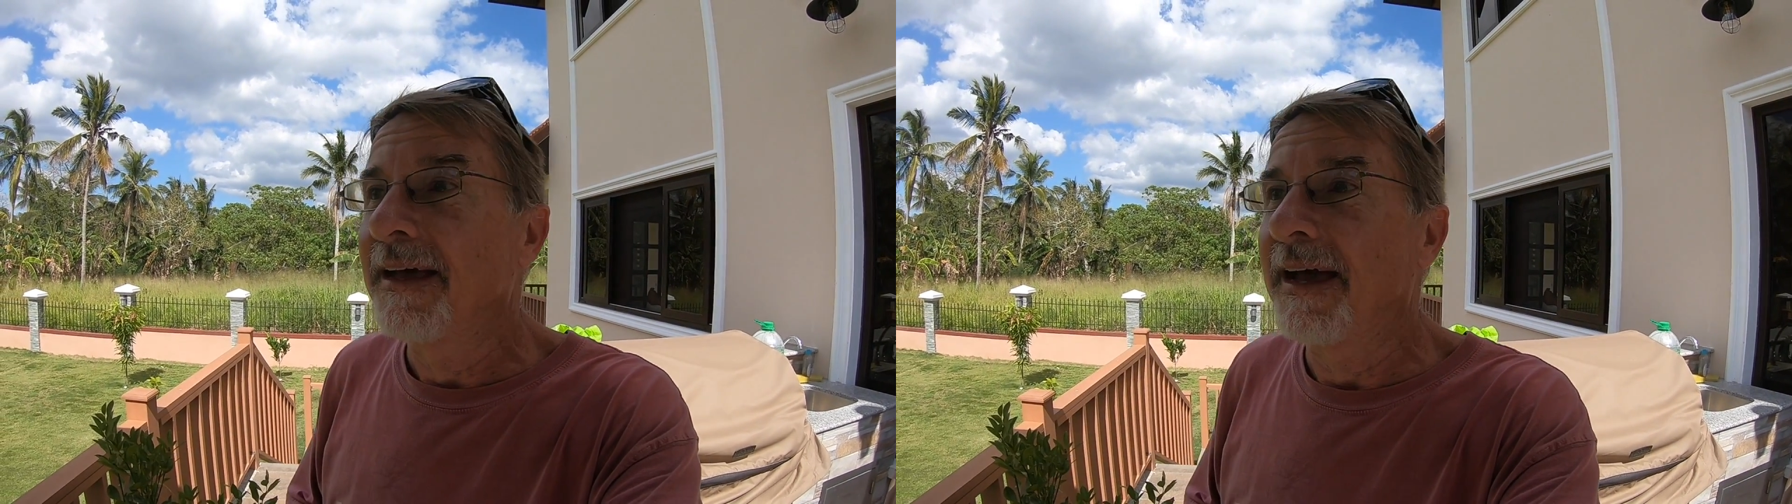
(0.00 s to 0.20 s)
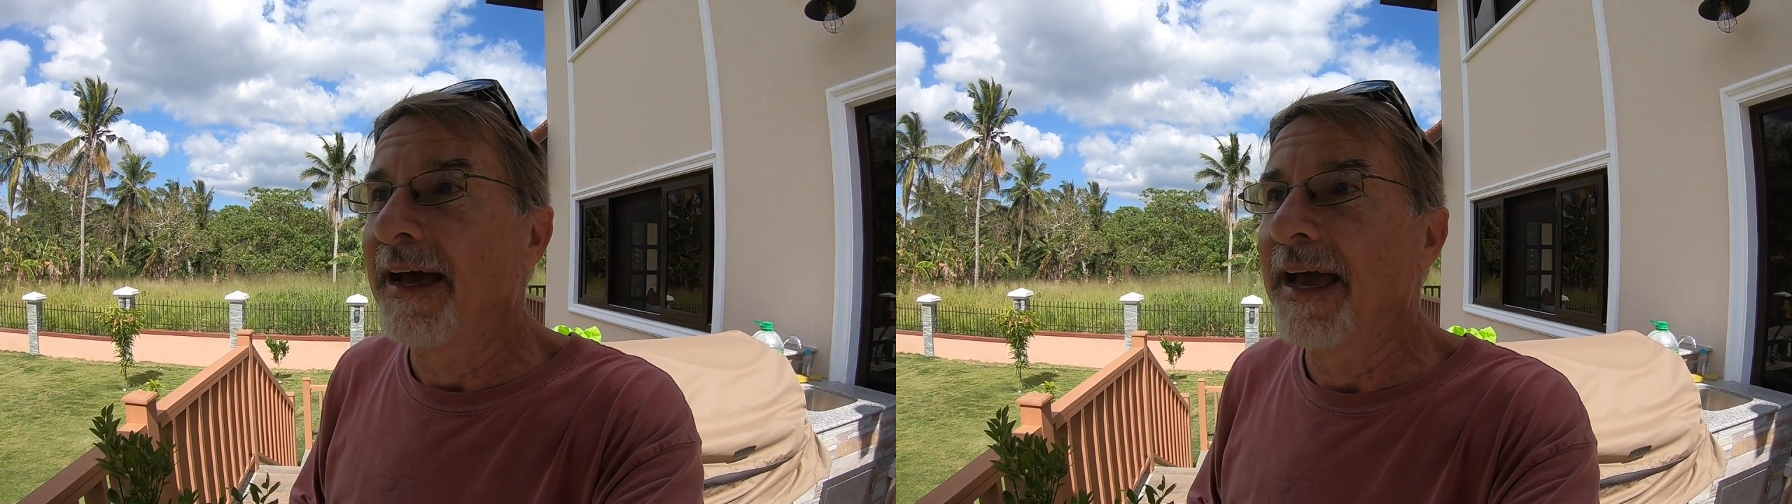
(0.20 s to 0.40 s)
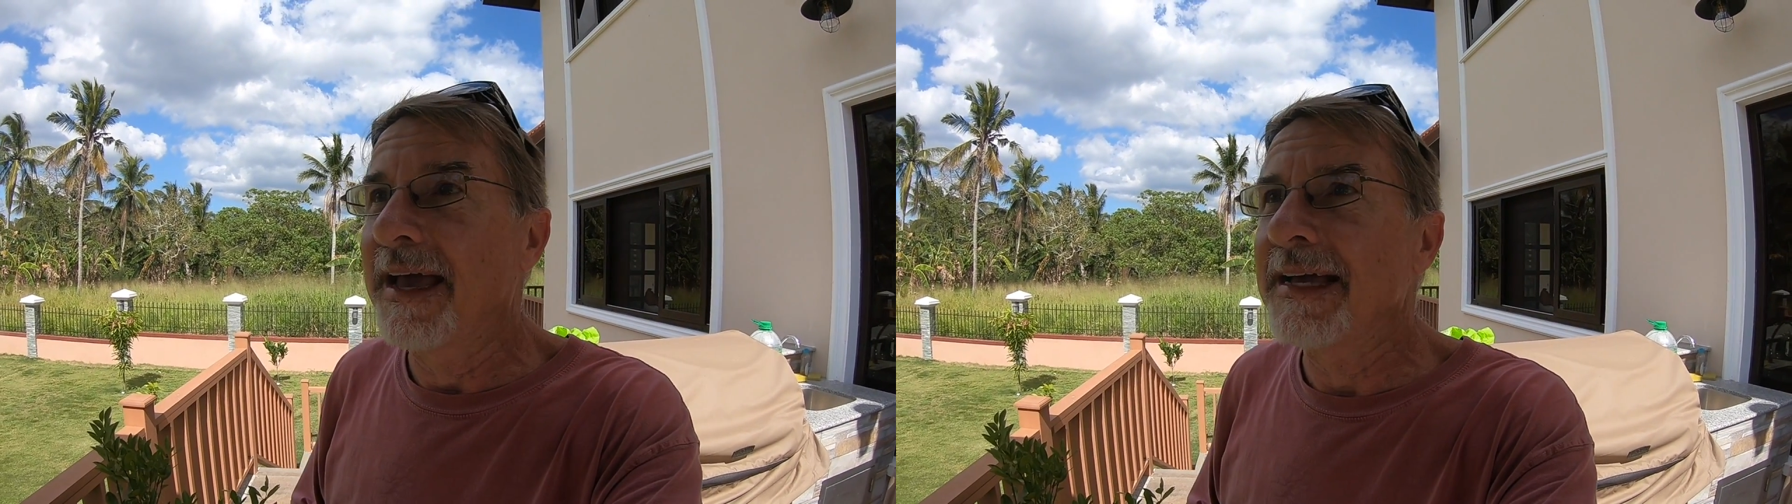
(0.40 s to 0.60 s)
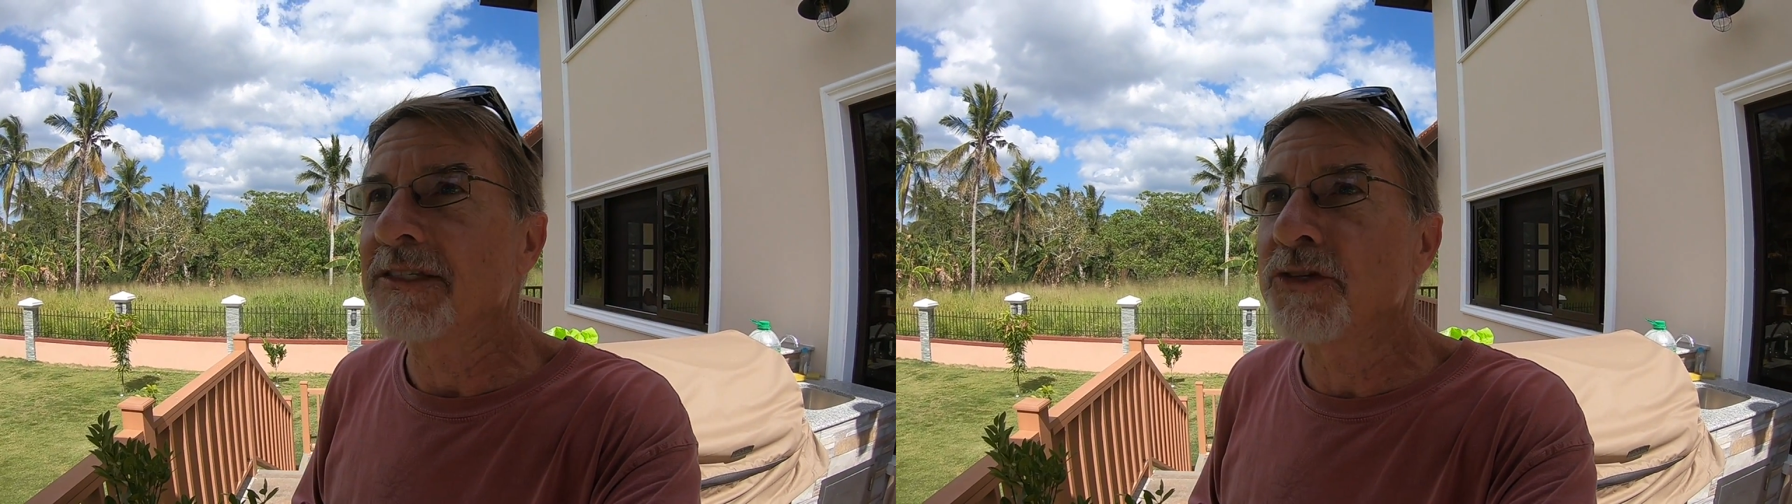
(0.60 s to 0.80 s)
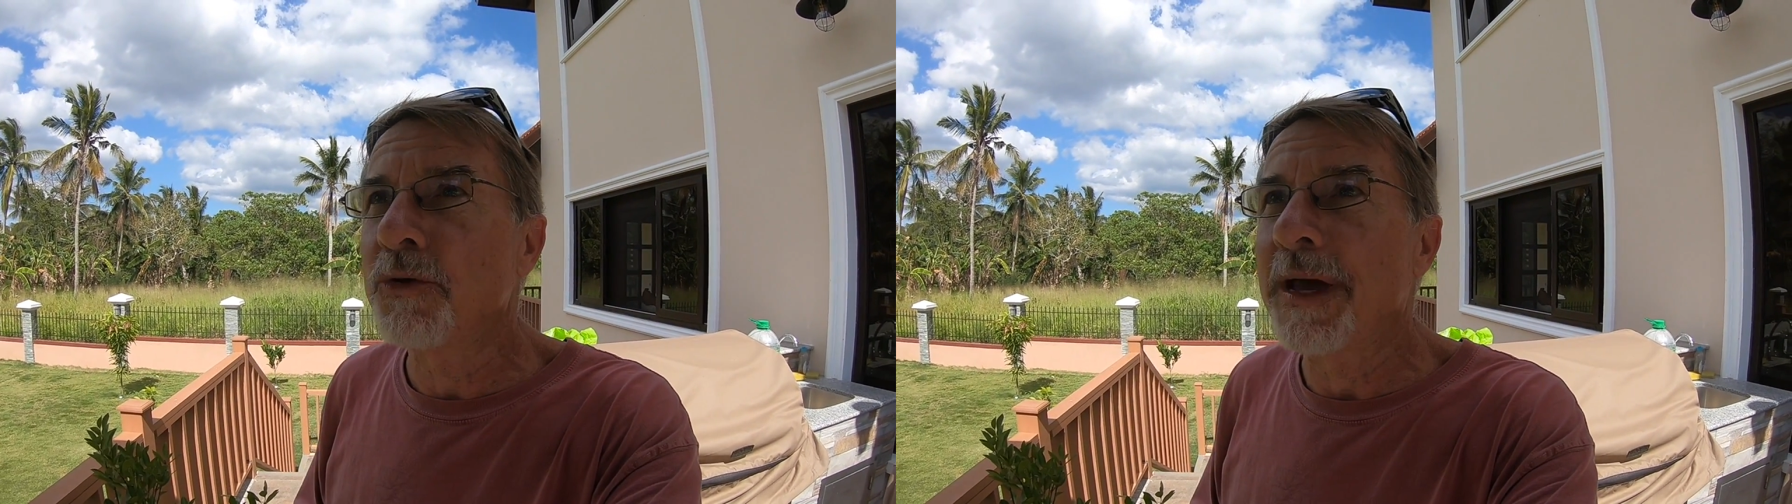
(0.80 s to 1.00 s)
I
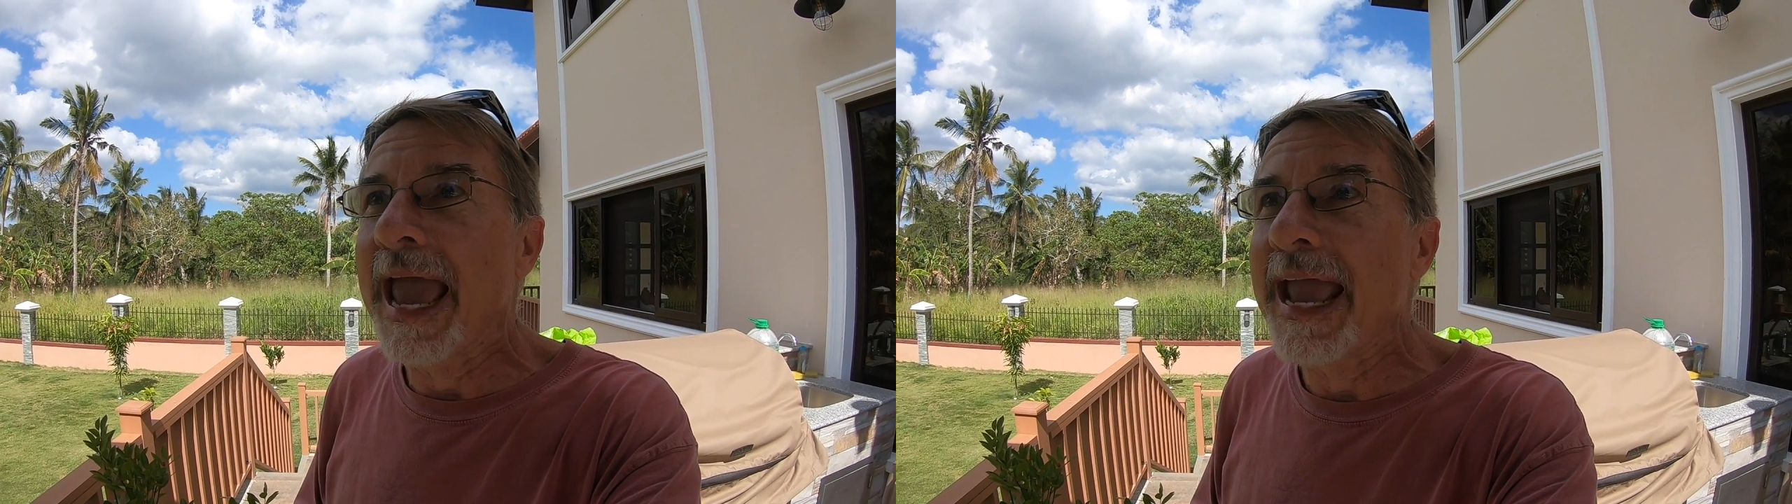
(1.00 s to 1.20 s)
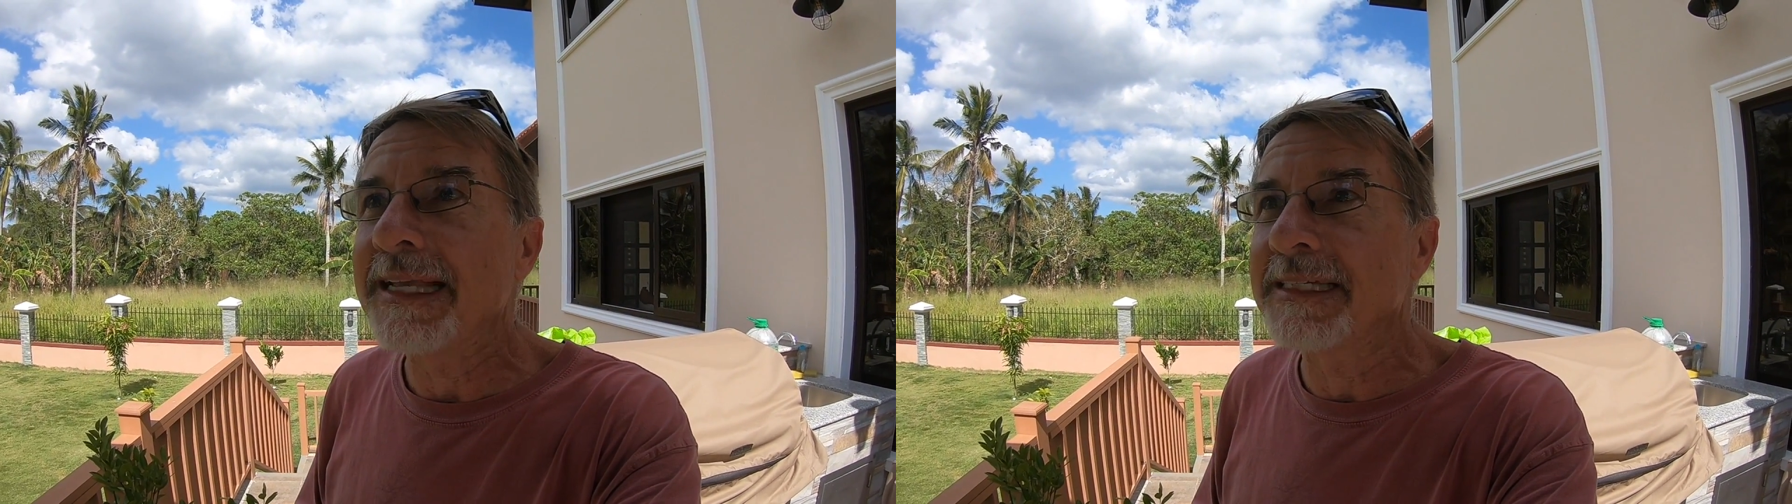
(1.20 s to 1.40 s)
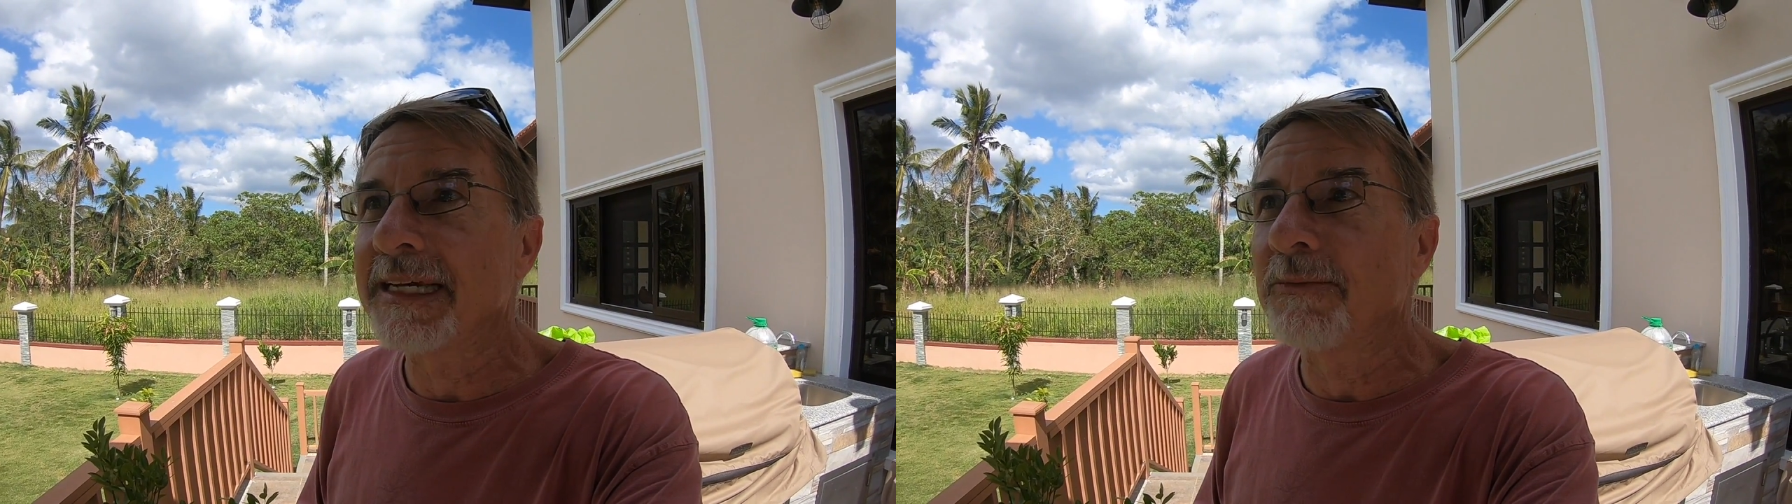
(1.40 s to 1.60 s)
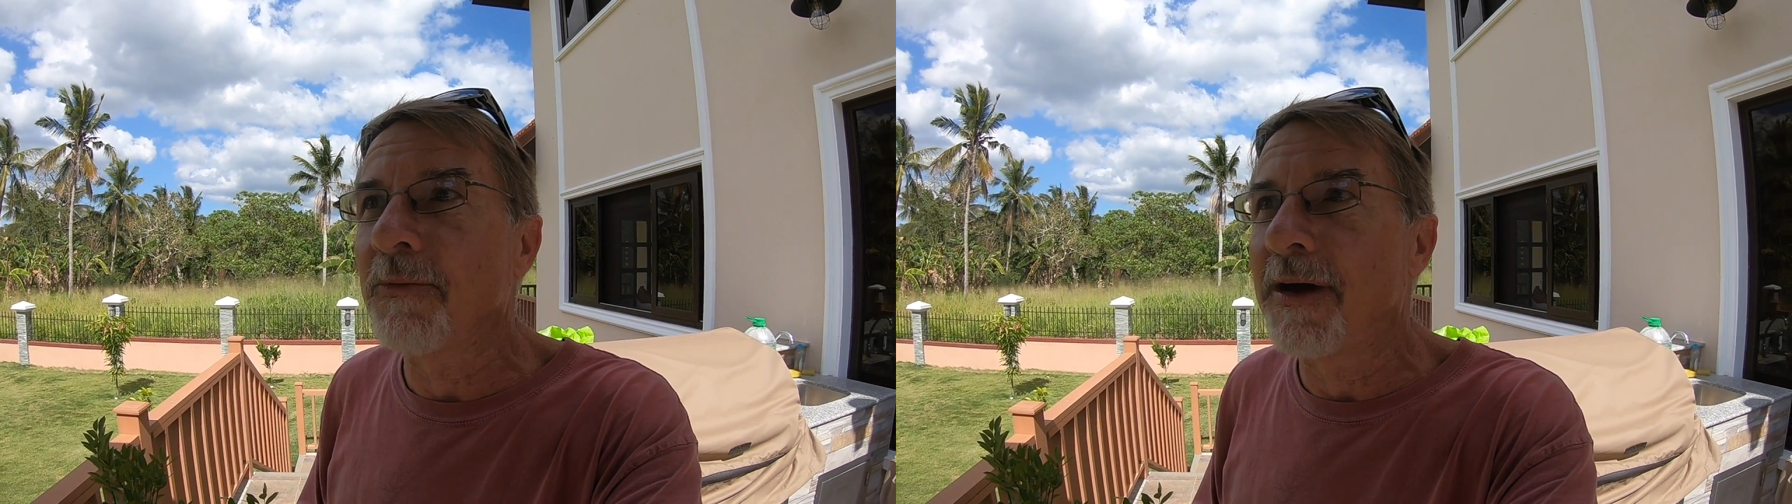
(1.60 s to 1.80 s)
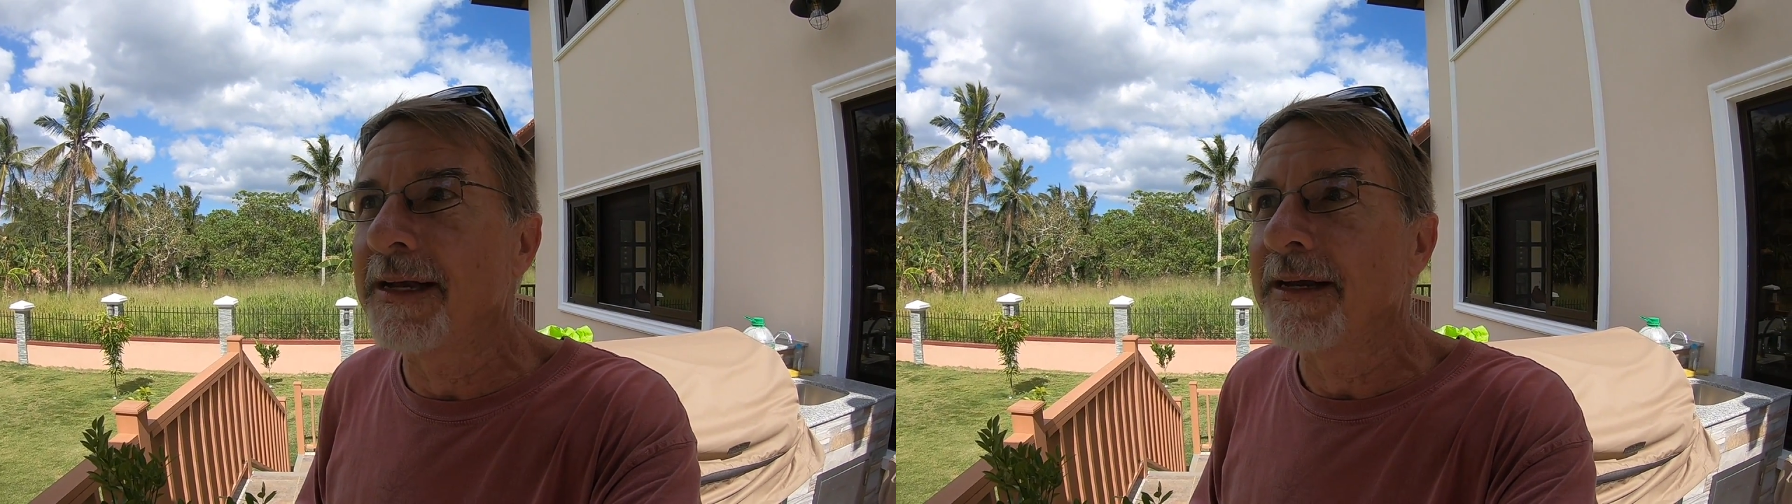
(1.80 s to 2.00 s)
got two
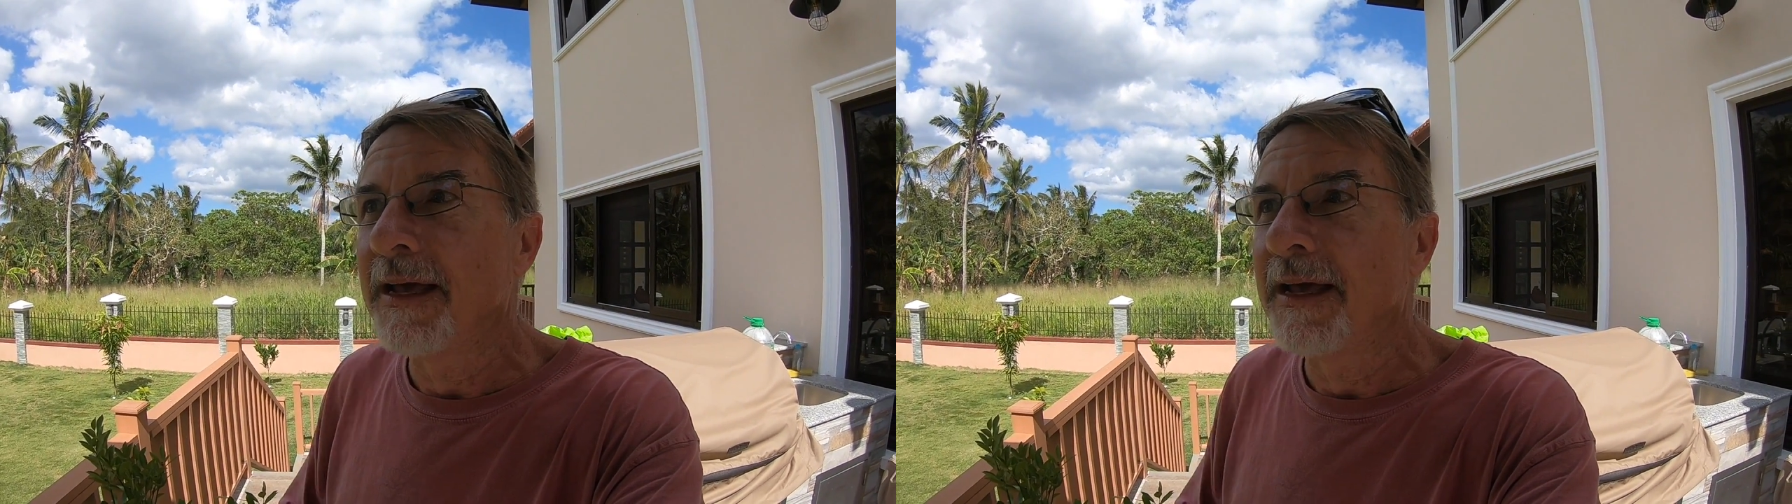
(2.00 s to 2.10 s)
18-watt